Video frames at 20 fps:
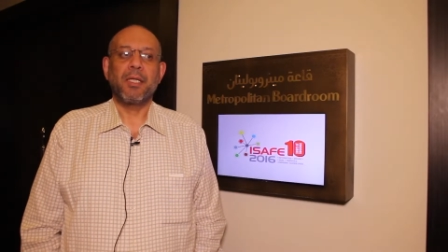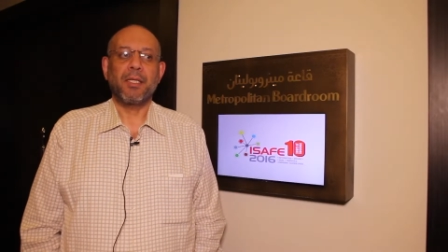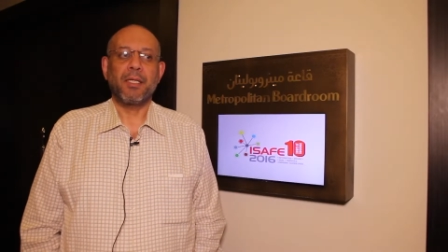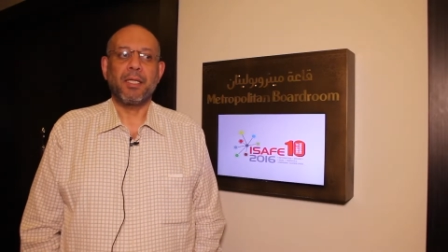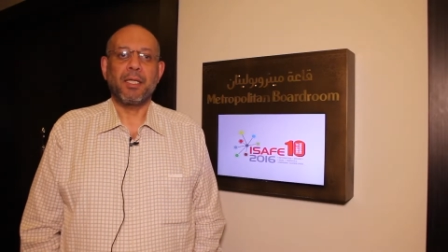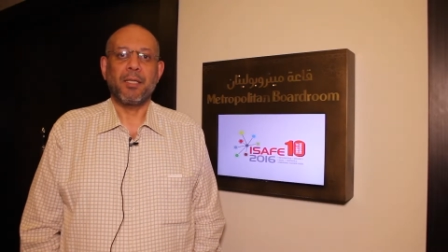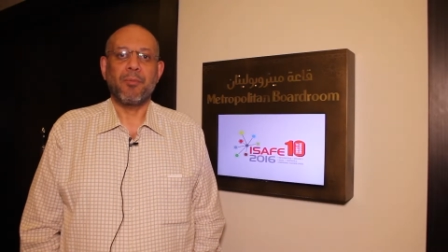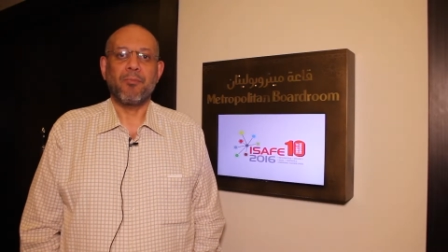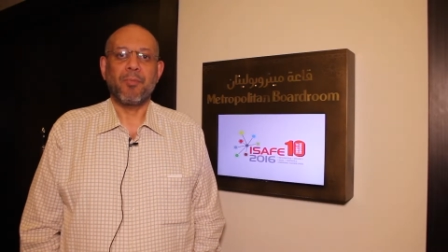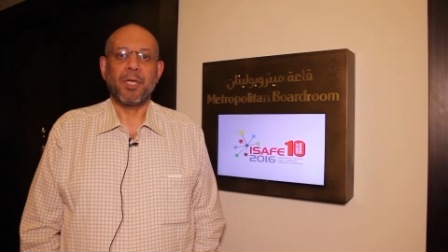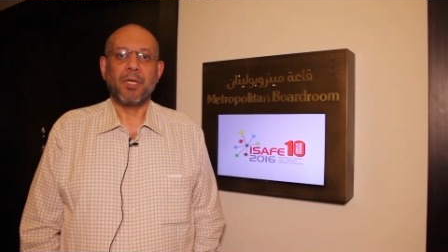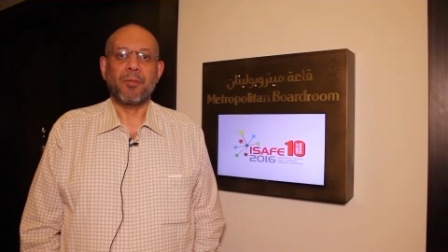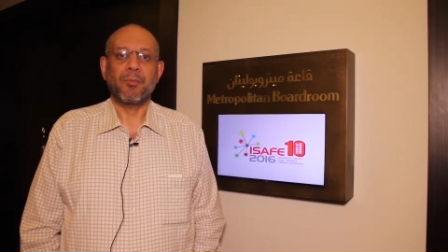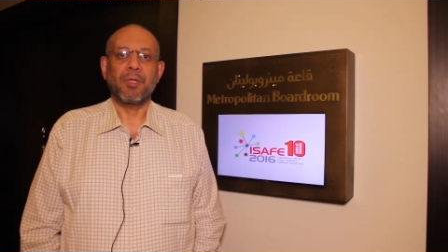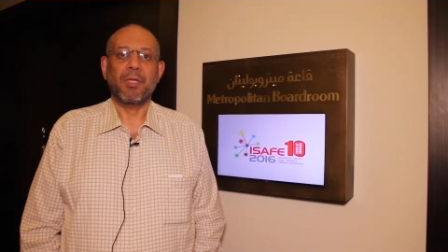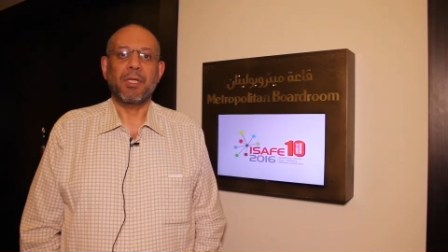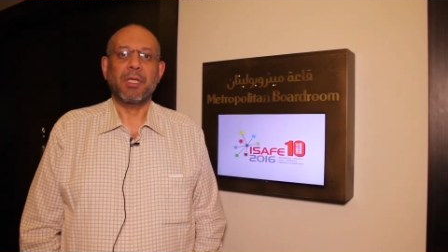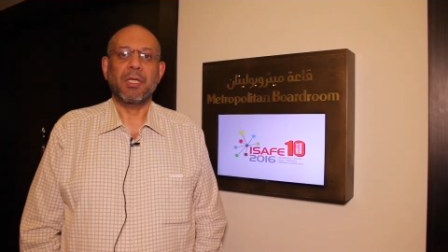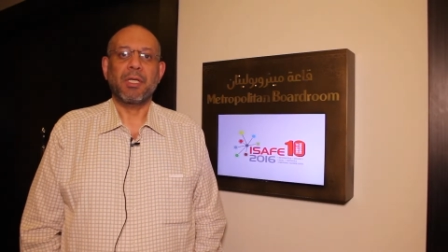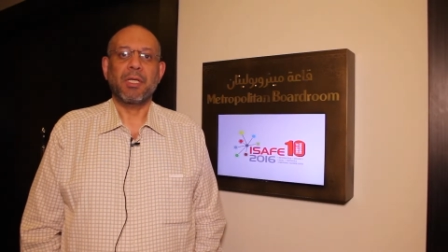the
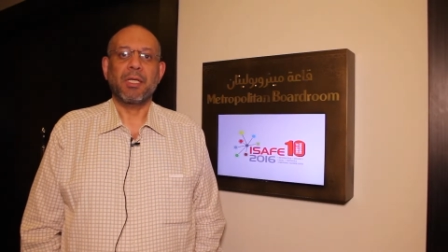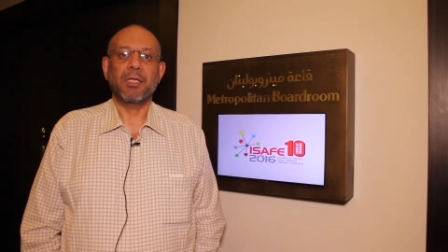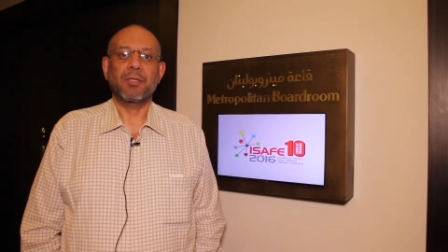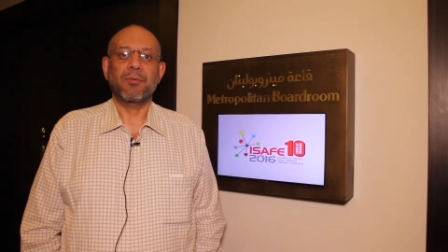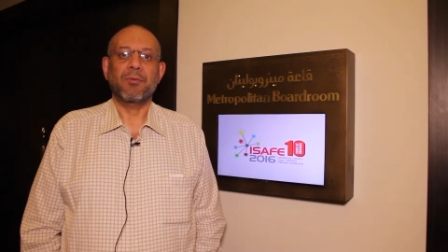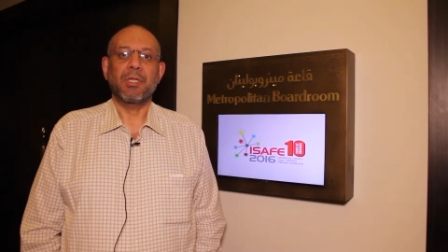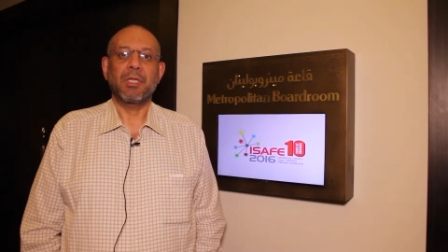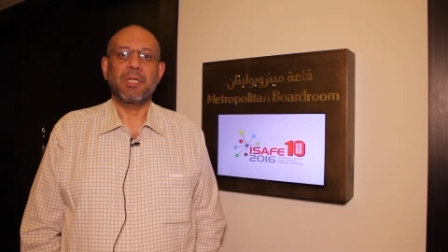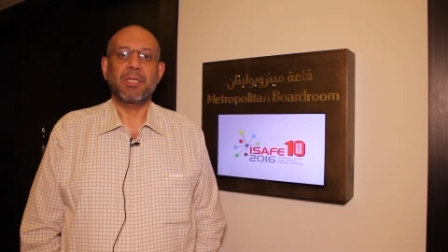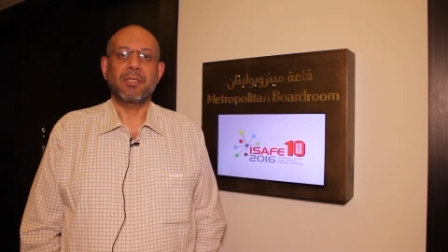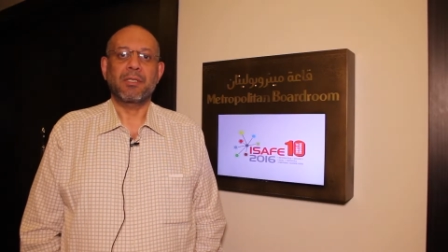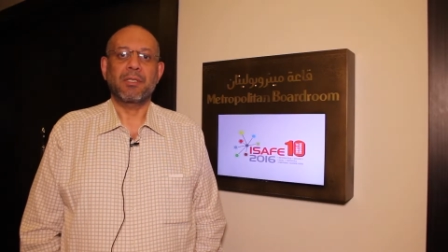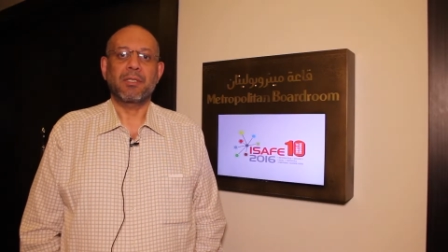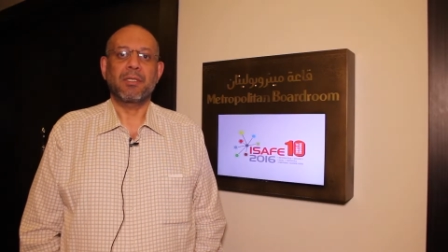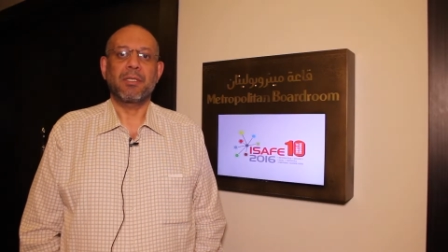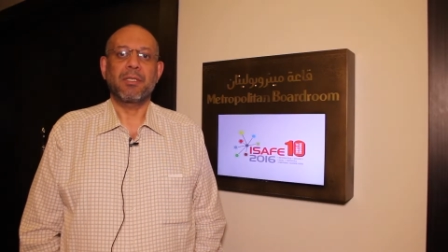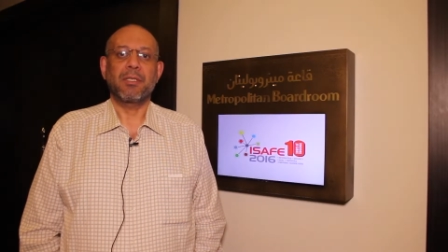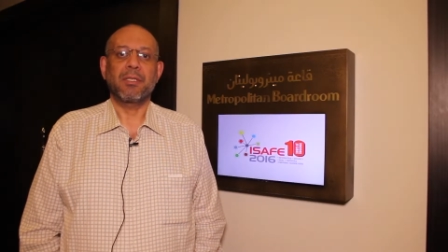mapping as well as